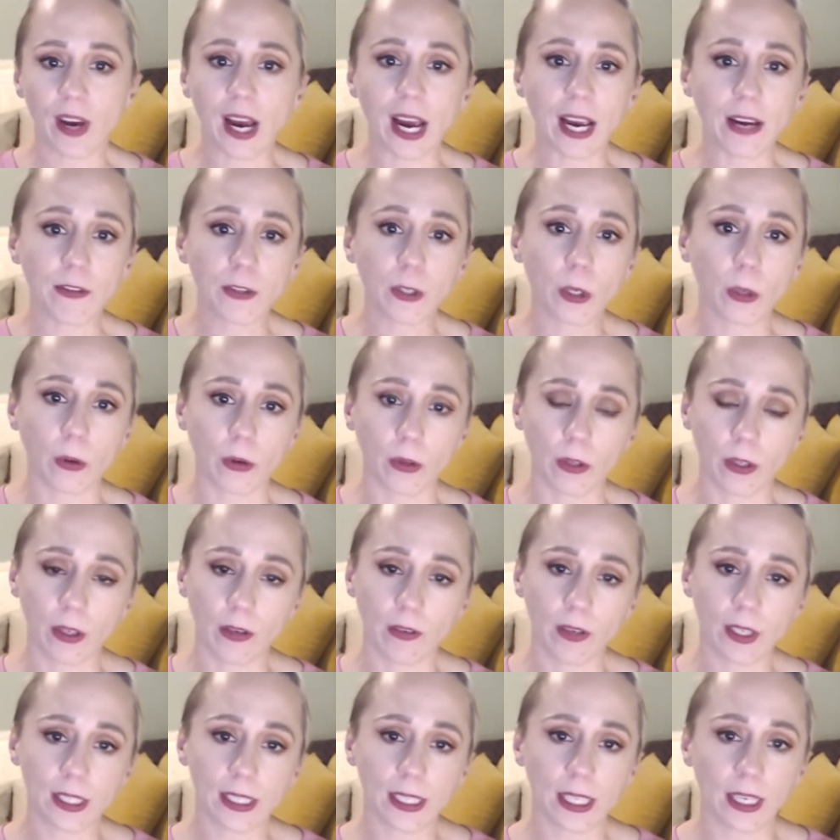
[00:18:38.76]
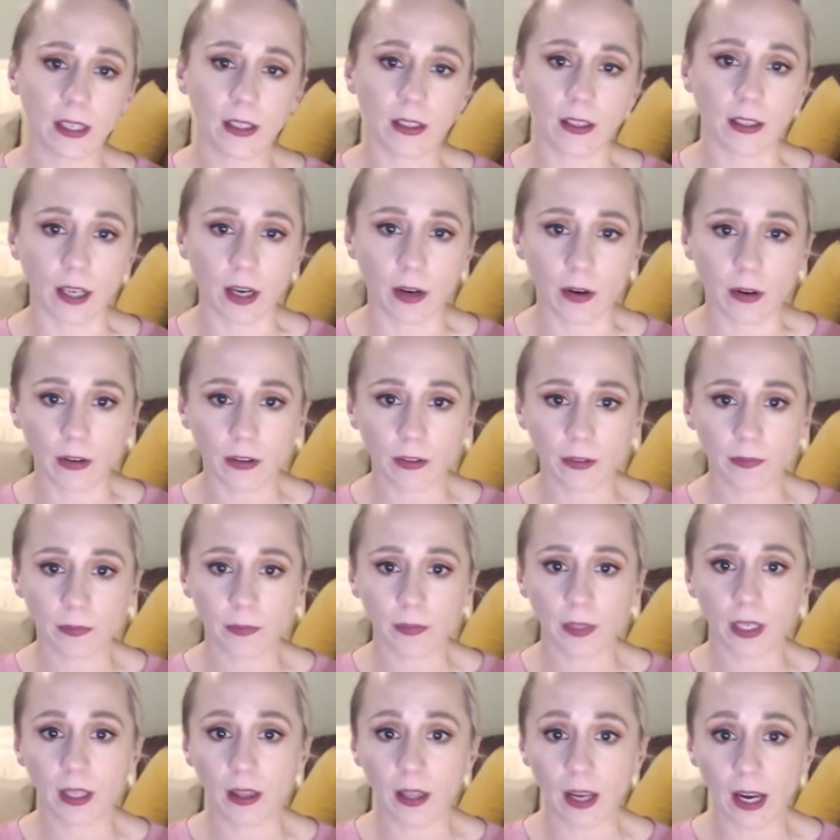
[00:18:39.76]
total of us that hung out
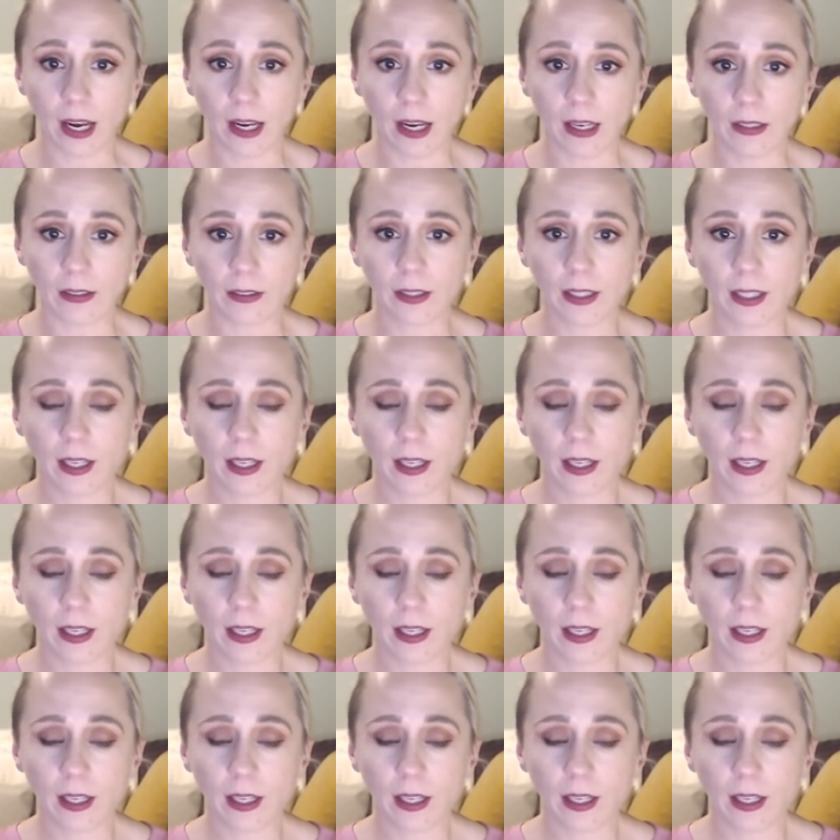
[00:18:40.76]
a lot,